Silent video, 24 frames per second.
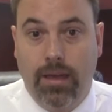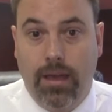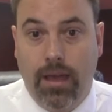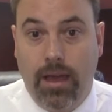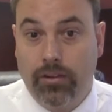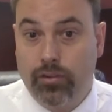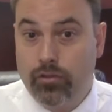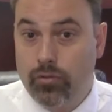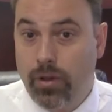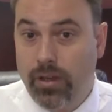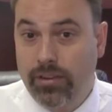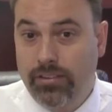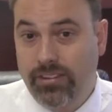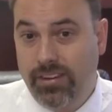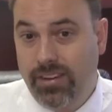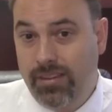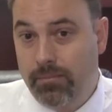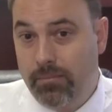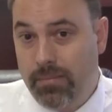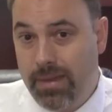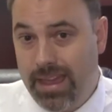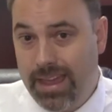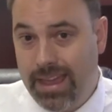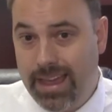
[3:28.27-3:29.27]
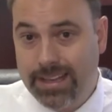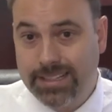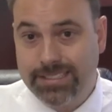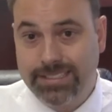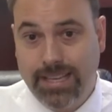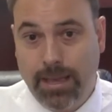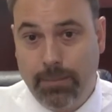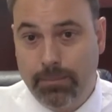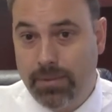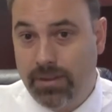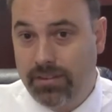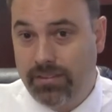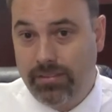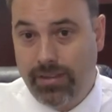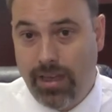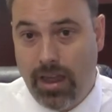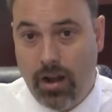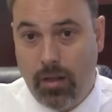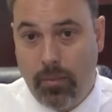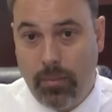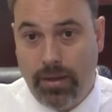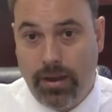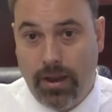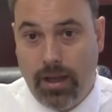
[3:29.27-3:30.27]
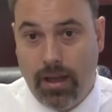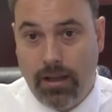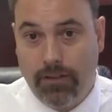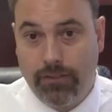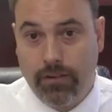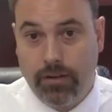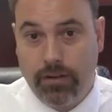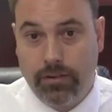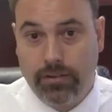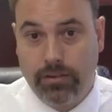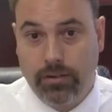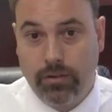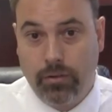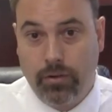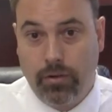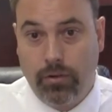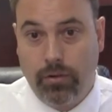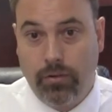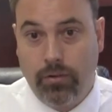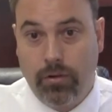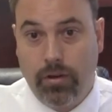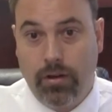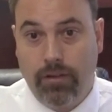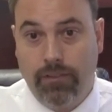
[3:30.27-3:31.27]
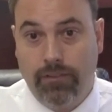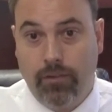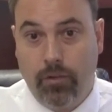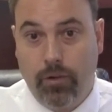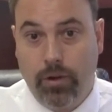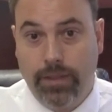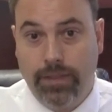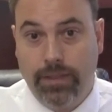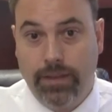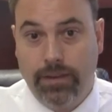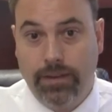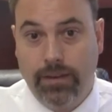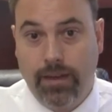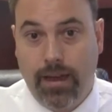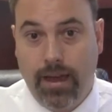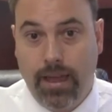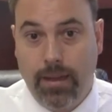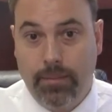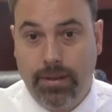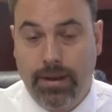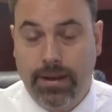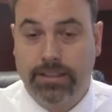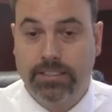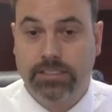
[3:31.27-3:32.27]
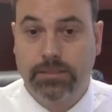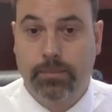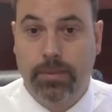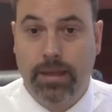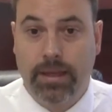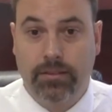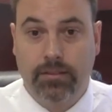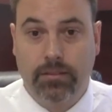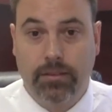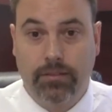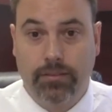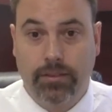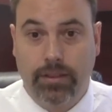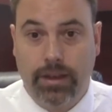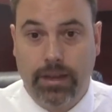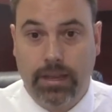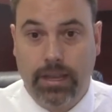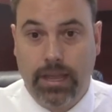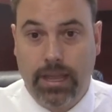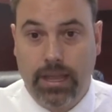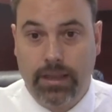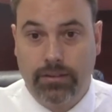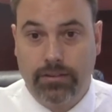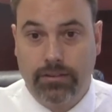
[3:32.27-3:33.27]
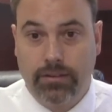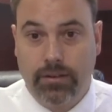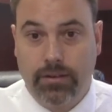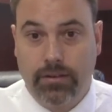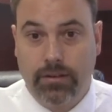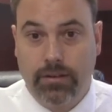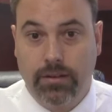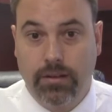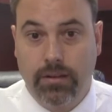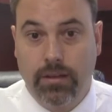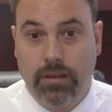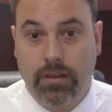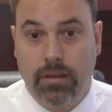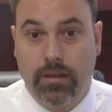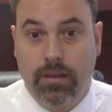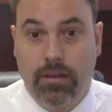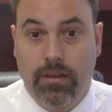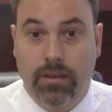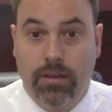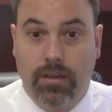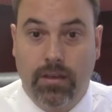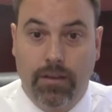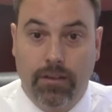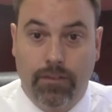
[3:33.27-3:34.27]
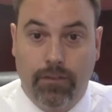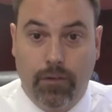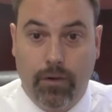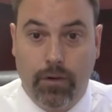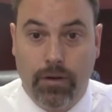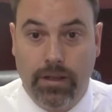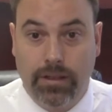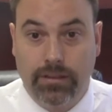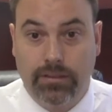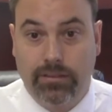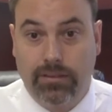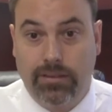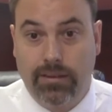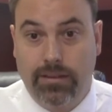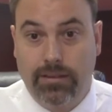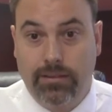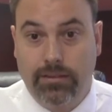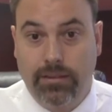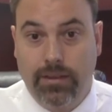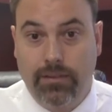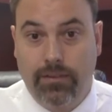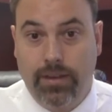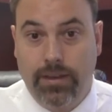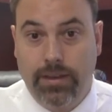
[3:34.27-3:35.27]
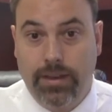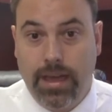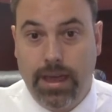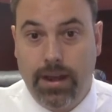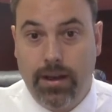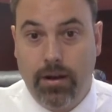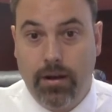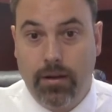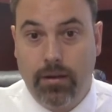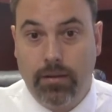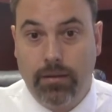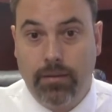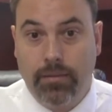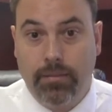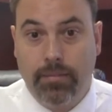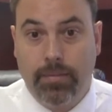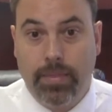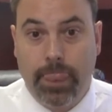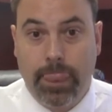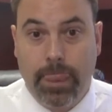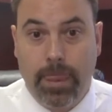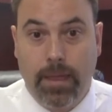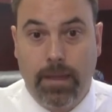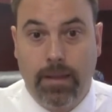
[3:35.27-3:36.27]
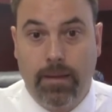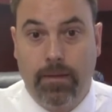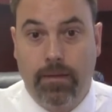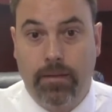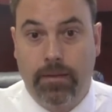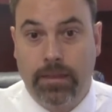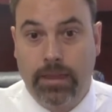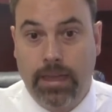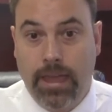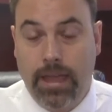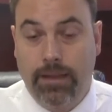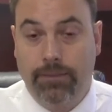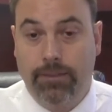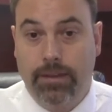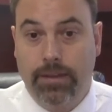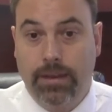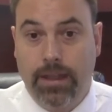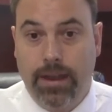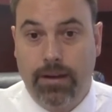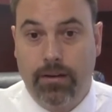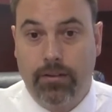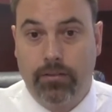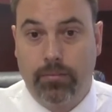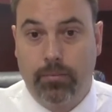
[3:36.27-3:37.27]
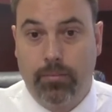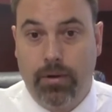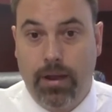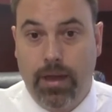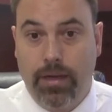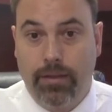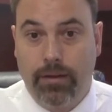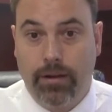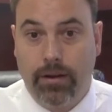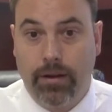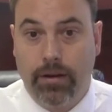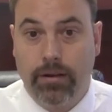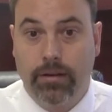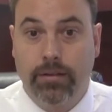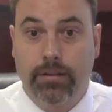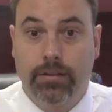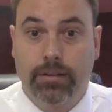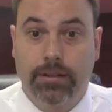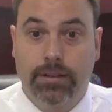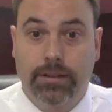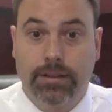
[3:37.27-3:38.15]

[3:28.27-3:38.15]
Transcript: A trustee may accept a settlement offer to avoid the time and expense of litigation. For instance, if a debtor gave the debtor's brother